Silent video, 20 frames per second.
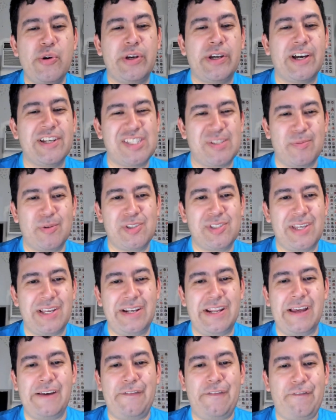customers can
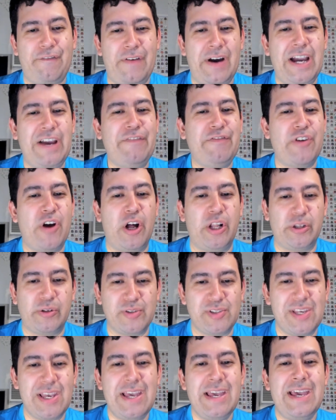get
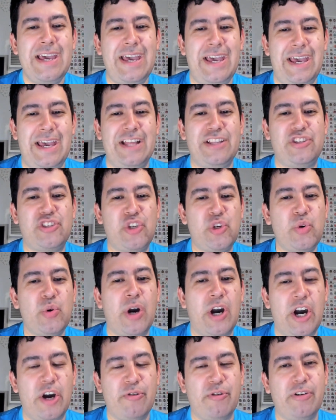$5 and
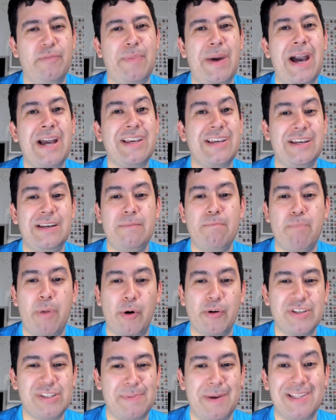$200 back in
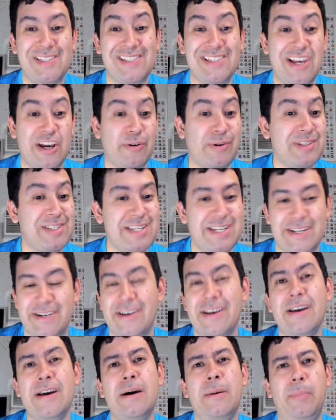bonus bets guaranteed.
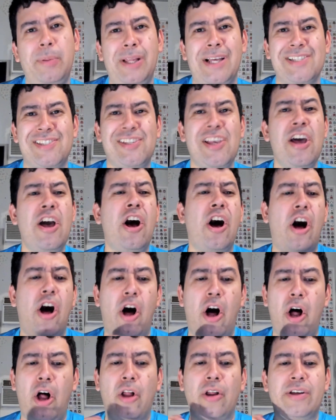Plus,
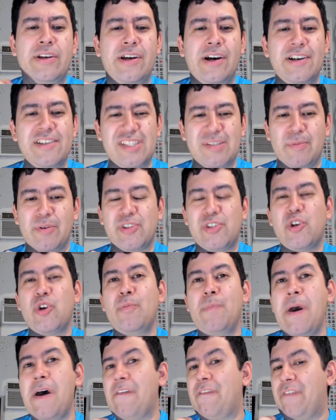all customers who
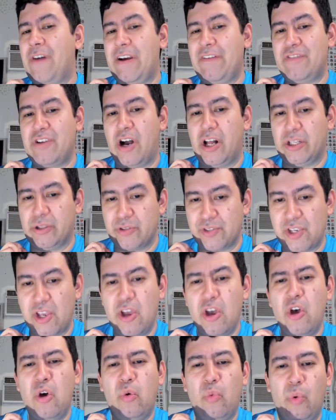bet $5
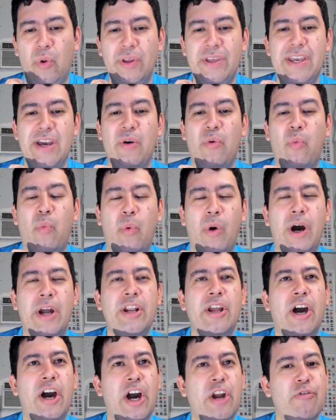will get
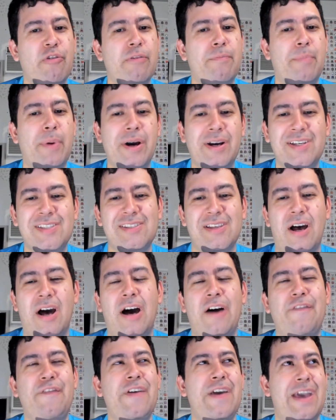$100
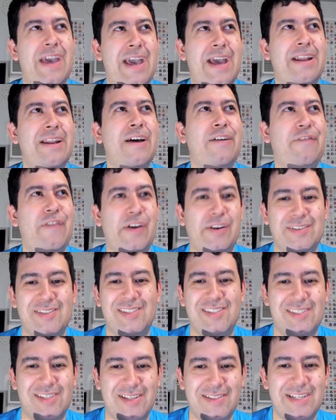off NFL
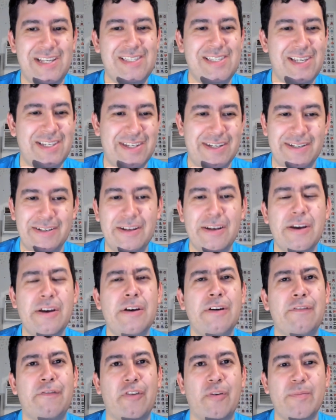Sunday ticket
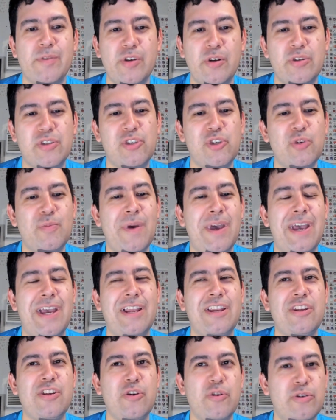from YouTube
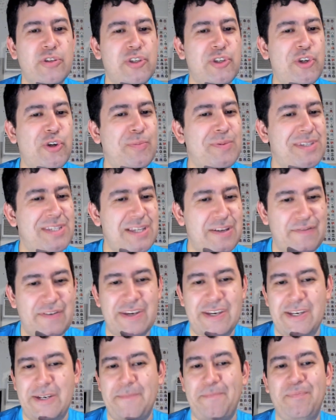and YouTube
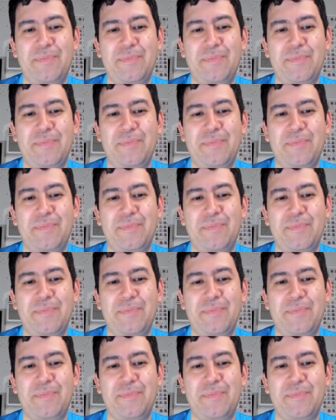TV.